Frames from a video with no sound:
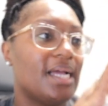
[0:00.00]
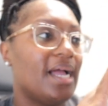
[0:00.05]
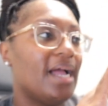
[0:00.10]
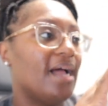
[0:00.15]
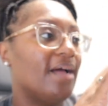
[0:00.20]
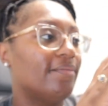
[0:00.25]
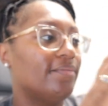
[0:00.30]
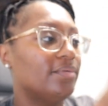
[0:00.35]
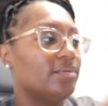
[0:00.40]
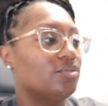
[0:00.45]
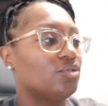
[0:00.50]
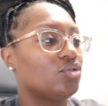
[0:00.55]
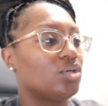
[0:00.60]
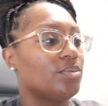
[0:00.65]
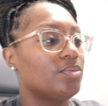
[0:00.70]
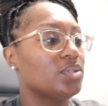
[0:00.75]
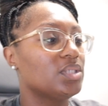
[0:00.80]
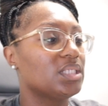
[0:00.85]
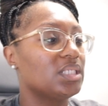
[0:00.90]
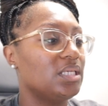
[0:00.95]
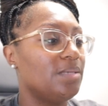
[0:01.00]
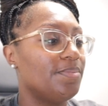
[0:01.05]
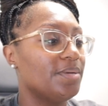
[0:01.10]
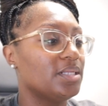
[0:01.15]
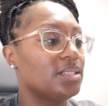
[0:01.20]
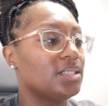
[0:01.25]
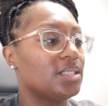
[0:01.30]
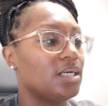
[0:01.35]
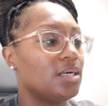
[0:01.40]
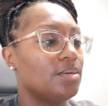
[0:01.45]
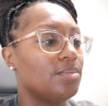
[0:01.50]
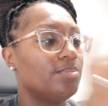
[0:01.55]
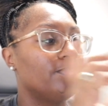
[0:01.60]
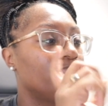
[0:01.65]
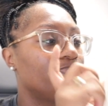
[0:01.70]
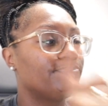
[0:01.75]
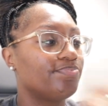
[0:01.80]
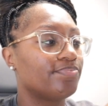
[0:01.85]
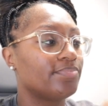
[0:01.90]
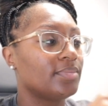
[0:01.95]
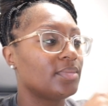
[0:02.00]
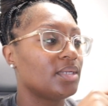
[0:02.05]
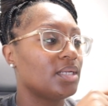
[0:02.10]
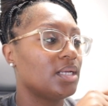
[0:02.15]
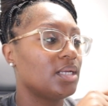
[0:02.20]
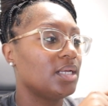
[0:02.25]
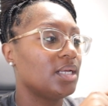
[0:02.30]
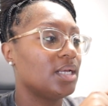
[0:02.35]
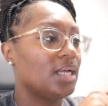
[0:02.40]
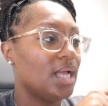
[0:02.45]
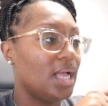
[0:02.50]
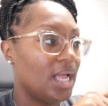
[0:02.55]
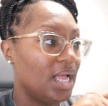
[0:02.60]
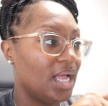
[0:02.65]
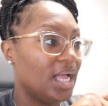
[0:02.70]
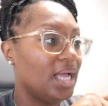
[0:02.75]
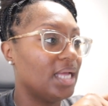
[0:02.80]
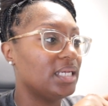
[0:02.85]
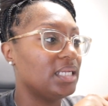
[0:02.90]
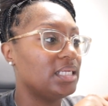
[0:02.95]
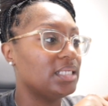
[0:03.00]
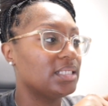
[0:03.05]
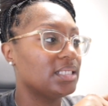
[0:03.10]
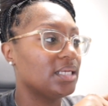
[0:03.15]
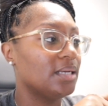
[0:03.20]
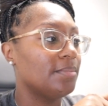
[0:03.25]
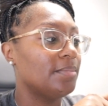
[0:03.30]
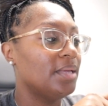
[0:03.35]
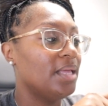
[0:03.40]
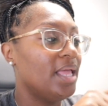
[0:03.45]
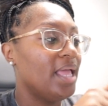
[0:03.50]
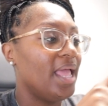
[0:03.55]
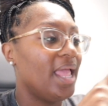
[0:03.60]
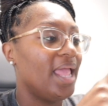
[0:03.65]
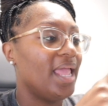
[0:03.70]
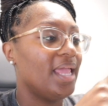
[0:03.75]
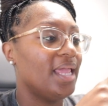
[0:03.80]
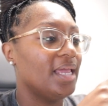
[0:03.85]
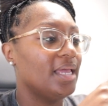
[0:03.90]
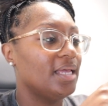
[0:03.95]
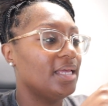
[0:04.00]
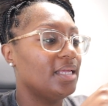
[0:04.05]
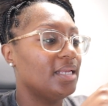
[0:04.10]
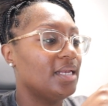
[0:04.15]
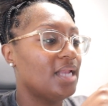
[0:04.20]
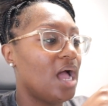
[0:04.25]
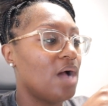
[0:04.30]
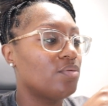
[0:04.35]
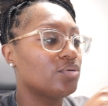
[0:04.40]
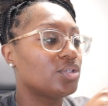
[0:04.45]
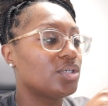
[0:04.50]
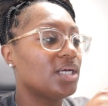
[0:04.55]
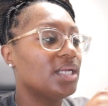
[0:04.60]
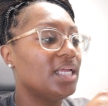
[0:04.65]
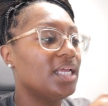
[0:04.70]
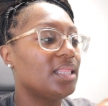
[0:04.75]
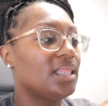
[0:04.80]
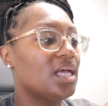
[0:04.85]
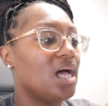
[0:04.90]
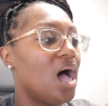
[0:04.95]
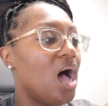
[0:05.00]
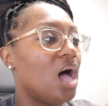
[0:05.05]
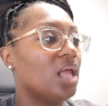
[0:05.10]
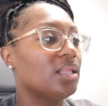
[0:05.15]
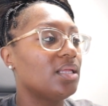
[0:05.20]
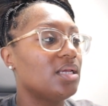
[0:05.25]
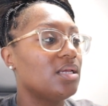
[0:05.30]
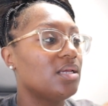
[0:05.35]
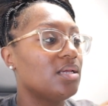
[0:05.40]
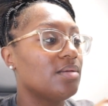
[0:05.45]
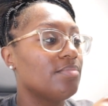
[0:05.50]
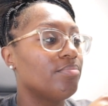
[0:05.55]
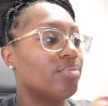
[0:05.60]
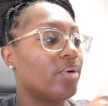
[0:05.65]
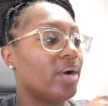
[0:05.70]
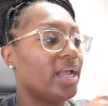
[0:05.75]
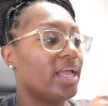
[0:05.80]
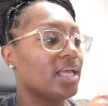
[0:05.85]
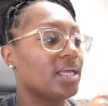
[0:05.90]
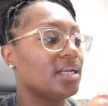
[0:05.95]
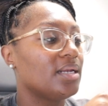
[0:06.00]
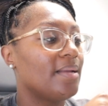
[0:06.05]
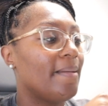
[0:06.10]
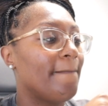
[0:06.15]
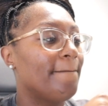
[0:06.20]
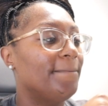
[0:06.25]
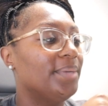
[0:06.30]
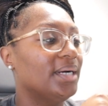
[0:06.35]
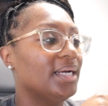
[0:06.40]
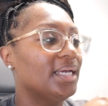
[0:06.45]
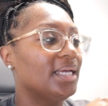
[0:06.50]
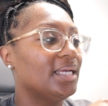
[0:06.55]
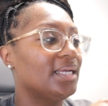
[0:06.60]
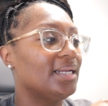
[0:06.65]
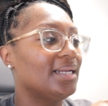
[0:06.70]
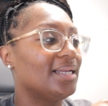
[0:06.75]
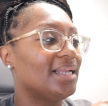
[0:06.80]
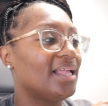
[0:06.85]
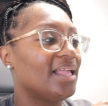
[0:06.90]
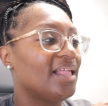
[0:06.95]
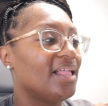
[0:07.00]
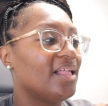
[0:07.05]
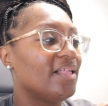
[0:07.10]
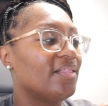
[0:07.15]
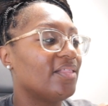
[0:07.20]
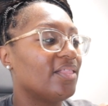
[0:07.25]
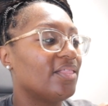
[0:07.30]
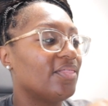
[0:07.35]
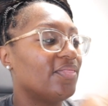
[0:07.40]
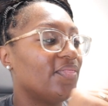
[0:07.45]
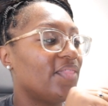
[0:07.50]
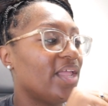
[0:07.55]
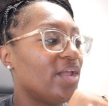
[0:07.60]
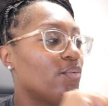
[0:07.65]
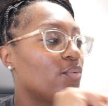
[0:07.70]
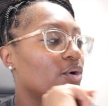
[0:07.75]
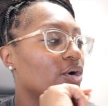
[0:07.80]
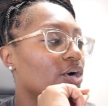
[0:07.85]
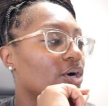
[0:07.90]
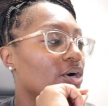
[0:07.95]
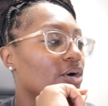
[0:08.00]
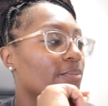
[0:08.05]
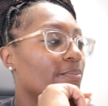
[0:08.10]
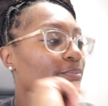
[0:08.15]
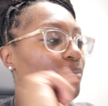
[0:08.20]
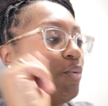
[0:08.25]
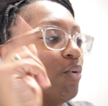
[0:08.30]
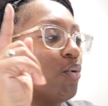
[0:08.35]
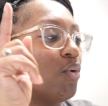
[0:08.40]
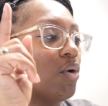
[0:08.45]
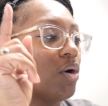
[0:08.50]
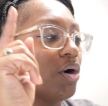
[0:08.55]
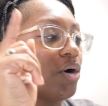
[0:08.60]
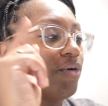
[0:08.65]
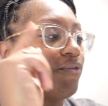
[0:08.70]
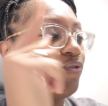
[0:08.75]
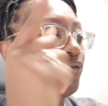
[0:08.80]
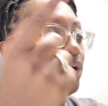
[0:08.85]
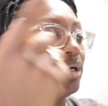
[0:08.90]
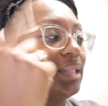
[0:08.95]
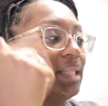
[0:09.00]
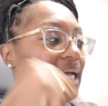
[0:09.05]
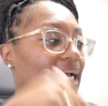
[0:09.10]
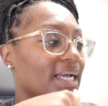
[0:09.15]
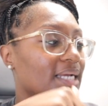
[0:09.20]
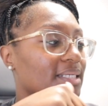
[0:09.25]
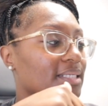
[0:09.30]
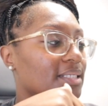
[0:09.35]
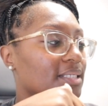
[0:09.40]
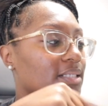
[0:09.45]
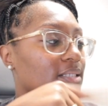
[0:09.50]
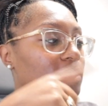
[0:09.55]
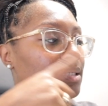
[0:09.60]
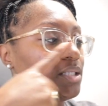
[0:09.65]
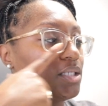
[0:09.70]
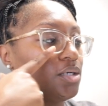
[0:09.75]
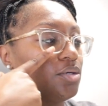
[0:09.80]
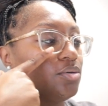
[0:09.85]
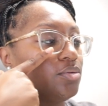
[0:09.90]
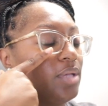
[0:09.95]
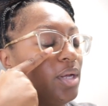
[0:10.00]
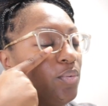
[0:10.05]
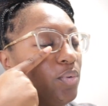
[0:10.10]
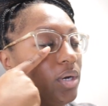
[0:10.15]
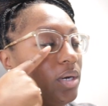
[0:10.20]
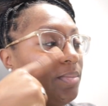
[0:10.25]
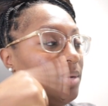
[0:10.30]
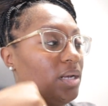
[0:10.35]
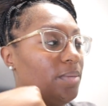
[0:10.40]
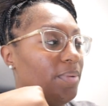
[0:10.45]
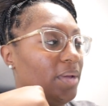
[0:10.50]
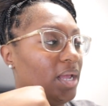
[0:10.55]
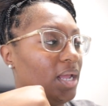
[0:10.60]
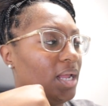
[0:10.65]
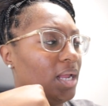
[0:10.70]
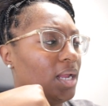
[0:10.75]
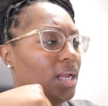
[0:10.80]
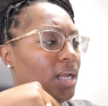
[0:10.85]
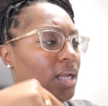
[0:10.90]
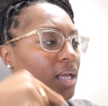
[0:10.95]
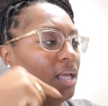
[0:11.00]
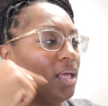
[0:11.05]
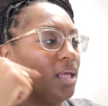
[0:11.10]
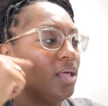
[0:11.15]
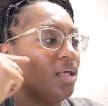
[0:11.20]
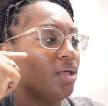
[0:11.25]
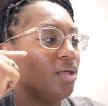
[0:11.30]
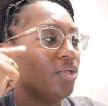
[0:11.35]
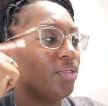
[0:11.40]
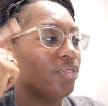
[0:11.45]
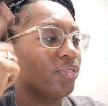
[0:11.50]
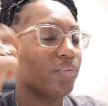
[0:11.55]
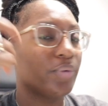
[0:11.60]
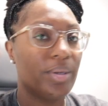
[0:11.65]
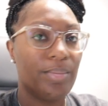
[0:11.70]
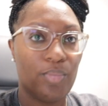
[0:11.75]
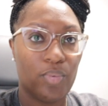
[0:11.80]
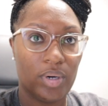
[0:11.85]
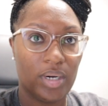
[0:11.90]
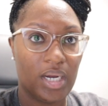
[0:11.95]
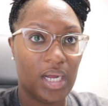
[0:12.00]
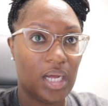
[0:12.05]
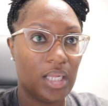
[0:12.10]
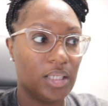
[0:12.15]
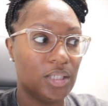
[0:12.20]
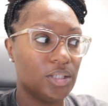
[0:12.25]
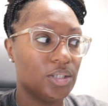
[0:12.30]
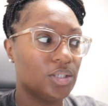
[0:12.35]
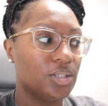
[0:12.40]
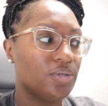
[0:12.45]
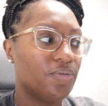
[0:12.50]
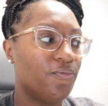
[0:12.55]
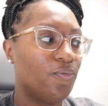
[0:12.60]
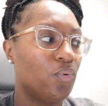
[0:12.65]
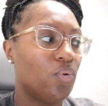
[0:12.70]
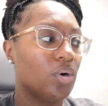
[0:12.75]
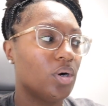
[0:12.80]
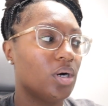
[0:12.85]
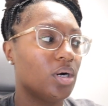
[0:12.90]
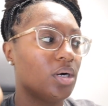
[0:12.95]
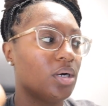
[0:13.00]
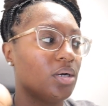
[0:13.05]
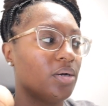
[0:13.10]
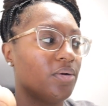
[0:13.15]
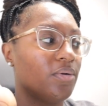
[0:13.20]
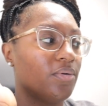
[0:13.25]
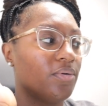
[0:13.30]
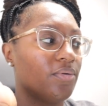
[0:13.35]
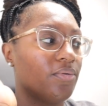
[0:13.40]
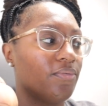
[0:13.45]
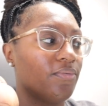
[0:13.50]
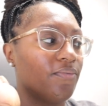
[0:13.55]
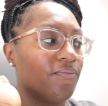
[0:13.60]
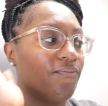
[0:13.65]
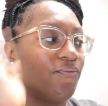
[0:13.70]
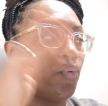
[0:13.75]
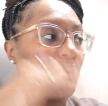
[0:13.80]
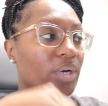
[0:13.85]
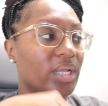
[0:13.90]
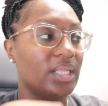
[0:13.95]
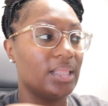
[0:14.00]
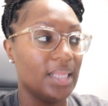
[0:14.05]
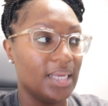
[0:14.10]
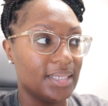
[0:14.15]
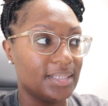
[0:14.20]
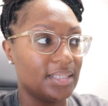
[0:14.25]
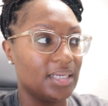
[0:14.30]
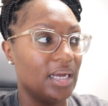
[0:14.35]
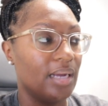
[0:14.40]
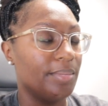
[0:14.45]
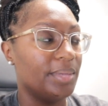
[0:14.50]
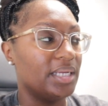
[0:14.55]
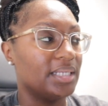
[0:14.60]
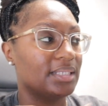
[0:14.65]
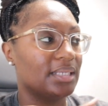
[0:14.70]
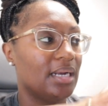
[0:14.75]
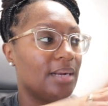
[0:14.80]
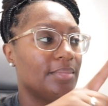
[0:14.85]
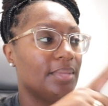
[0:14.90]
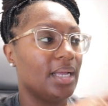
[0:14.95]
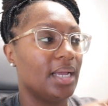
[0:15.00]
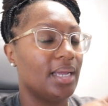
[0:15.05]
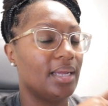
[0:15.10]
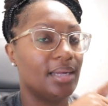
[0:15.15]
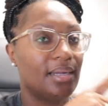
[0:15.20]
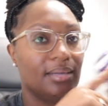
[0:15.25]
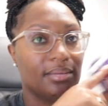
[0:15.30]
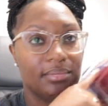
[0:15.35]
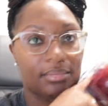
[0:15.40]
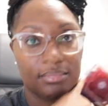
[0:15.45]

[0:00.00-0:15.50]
have trouble sleeping, so I need some. And I was gonna get the Ollie brand, but they were more for less. So they wanted me to pay $3 more for 40 less gummies, and I'm like,